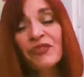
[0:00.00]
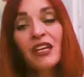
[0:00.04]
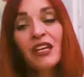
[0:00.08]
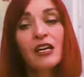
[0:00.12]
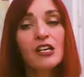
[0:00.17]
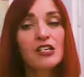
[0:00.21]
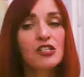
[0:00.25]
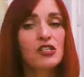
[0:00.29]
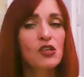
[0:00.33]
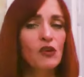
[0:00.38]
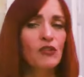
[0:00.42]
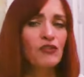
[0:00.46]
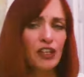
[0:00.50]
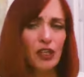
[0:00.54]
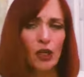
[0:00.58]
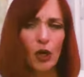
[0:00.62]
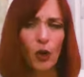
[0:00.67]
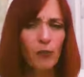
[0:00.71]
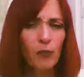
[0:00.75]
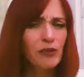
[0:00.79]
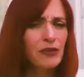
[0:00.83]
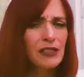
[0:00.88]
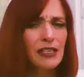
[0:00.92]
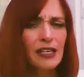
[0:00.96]
So if you don't
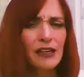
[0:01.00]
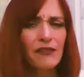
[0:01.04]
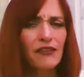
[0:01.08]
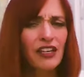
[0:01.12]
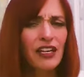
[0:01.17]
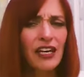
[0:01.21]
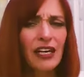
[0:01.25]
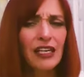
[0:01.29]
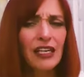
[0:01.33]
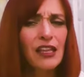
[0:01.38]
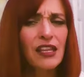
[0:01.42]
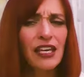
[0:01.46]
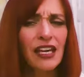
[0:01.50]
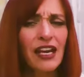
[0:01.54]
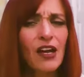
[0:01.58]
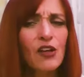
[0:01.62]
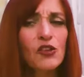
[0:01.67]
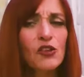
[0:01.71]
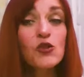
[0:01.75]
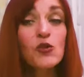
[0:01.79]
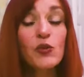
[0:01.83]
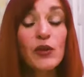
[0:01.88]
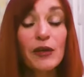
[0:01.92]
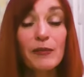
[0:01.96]
believe in anything
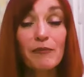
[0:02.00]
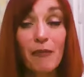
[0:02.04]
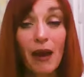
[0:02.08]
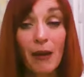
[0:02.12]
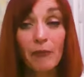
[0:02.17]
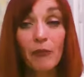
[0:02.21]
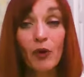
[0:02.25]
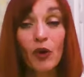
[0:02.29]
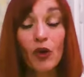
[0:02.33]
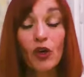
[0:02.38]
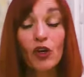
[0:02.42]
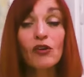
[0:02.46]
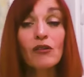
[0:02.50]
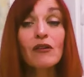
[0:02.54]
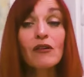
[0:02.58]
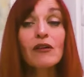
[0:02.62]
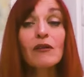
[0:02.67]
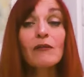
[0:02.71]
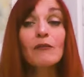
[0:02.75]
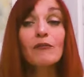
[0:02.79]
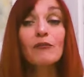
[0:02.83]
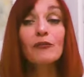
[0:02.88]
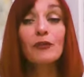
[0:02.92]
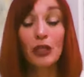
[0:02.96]
else, remember,
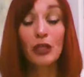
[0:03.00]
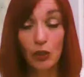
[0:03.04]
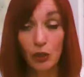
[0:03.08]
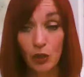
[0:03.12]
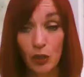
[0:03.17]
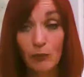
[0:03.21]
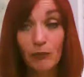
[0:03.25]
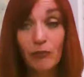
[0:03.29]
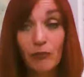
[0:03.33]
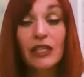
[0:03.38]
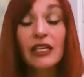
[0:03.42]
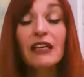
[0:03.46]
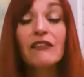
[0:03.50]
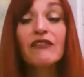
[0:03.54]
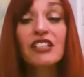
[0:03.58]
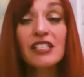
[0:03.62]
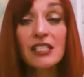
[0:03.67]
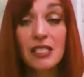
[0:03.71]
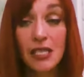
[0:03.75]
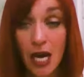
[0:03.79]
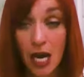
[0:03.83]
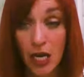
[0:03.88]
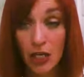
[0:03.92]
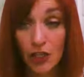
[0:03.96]
you can believe in
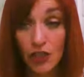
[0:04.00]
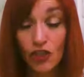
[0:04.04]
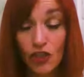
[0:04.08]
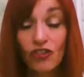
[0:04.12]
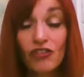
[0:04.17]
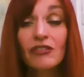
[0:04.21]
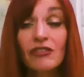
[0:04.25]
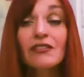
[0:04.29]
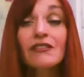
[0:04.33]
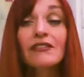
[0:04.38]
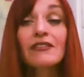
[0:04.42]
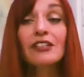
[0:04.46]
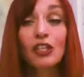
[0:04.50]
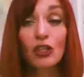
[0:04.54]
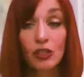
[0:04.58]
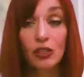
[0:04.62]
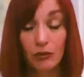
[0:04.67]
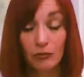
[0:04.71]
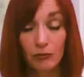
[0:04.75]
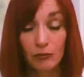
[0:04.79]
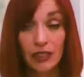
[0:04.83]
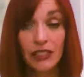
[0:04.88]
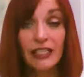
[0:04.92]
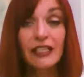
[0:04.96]
touch, you
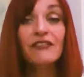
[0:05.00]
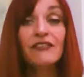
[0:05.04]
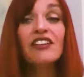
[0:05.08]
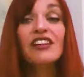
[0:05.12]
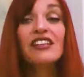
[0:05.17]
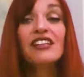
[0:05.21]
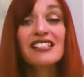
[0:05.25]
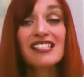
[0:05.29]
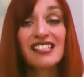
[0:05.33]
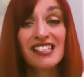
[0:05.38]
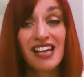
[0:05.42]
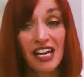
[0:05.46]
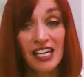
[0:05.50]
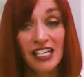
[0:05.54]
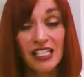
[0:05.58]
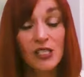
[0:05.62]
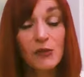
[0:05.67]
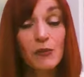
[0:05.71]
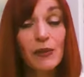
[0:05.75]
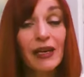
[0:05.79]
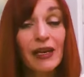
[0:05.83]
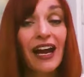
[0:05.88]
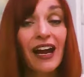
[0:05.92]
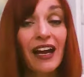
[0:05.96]
can believe in the science
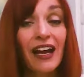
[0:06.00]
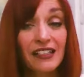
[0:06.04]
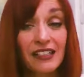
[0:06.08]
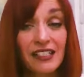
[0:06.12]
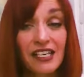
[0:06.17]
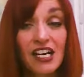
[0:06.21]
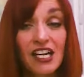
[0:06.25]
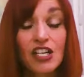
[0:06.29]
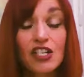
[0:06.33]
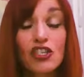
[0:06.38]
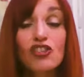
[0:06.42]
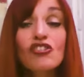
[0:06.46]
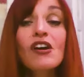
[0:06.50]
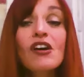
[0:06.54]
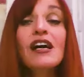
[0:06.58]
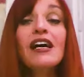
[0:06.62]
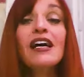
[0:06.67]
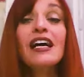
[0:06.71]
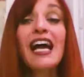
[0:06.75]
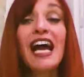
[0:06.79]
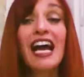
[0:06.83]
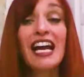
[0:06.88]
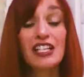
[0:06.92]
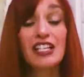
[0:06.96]
behind touch,
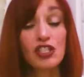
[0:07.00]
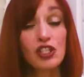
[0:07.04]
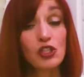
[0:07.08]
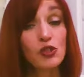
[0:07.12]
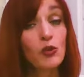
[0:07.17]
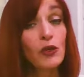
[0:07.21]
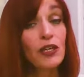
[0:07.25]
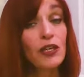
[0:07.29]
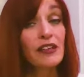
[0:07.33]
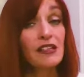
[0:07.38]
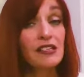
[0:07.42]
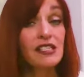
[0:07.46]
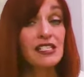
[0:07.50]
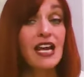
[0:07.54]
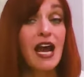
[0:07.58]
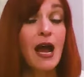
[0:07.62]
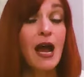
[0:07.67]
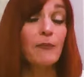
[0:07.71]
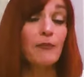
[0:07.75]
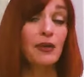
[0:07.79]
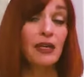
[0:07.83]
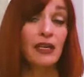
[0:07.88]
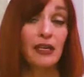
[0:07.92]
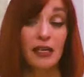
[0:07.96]
and doing this
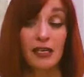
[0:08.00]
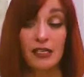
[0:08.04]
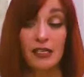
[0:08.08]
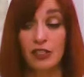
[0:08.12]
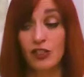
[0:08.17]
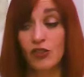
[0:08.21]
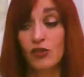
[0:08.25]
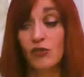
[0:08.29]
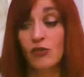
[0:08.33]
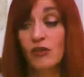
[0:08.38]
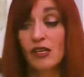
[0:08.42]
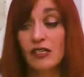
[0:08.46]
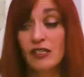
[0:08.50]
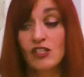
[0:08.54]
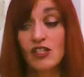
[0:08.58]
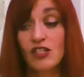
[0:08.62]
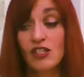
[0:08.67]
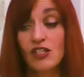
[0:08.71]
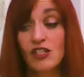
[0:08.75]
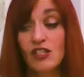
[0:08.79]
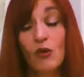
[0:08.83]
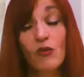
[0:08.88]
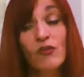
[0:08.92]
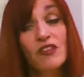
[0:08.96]
tapping can do this.
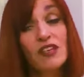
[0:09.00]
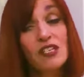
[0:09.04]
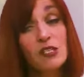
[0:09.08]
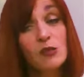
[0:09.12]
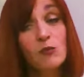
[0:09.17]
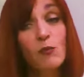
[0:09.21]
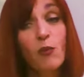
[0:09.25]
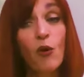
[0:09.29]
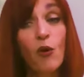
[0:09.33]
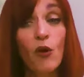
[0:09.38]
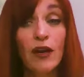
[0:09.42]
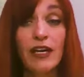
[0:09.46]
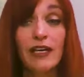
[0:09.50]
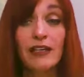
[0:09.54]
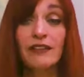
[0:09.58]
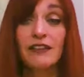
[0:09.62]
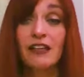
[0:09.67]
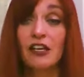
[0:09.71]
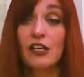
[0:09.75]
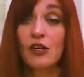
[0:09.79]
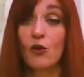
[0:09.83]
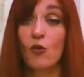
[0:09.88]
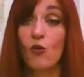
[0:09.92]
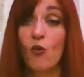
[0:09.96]
So this point that
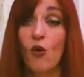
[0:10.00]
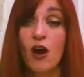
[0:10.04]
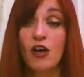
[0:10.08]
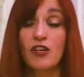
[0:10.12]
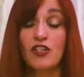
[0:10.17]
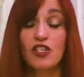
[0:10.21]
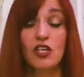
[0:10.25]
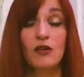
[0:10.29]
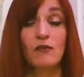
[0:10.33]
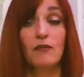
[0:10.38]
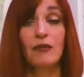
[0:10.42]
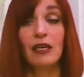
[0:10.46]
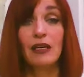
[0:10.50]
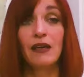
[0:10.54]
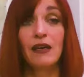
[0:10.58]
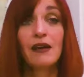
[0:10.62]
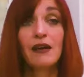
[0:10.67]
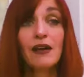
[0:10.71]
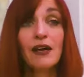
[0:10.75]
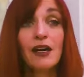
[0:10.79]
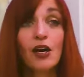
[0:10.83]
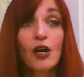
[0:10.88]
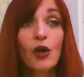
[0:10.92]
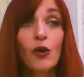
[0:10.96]
you're watching me
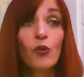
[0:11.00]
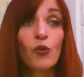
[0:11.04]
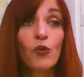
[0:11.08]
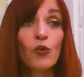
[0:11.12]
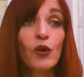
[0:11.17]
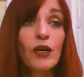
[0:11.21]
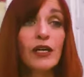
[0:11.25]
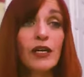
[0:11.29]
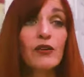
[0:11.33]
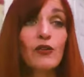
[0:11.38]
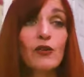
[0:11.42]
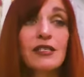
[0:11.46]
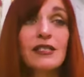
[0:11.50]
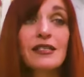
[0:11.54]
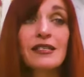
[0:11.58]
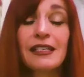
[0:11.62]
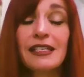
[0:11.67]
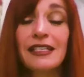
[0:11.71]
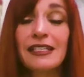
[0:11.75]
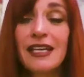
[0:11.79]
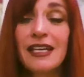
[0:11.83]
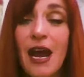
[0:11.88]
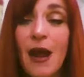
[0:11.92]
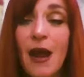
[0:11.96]
rigorously
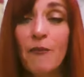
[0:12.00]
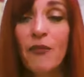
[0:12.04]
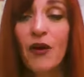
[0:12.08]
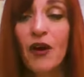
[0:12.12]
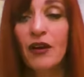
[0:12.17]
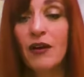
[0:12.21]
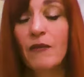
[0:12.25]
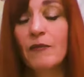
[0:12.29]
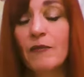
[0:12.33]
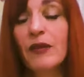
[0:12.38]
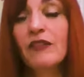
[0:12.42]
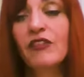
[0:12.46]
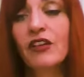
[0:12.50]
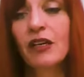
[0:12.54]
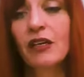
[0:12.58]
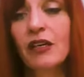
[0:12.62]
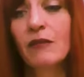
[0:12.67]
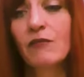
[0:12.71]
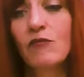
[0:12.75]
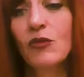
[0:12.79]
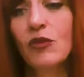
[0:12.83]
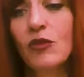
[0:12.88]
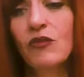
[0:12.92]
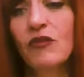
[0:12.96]
tap on, I'm even going to
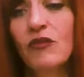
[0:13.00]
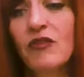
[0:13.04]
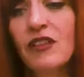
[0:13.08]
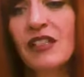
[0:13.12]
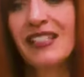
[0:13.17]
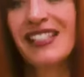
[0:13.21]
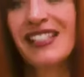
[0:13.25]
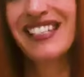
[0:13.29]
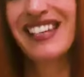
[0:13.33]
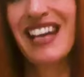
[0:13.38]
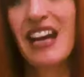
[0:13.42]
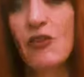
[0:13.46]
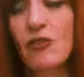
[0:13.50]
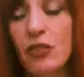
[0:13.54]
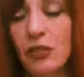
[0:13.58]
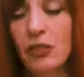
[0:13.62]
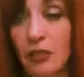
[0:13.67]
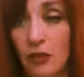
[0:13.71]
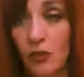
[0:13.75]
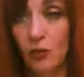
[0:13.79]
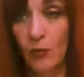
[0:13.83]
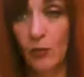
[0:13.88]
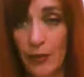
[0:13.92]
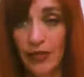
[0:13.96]
move this down a
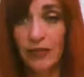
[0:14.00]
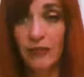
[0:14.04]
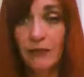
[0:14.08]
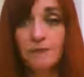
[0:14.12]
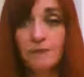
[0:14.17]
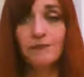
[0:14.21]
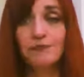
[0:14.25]
little bit.